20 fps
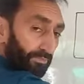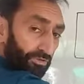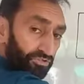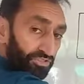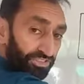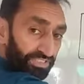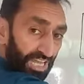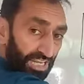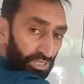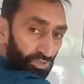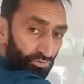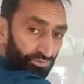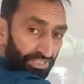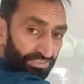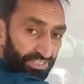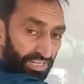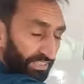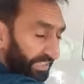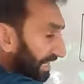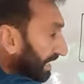but sir uses
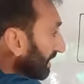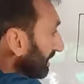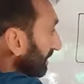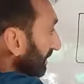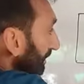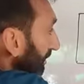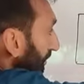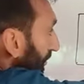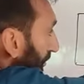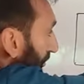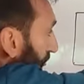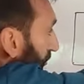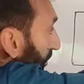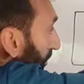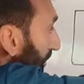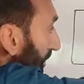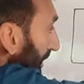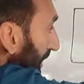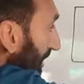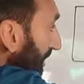here.
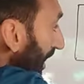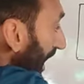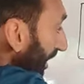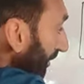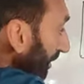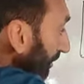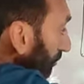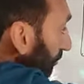So in order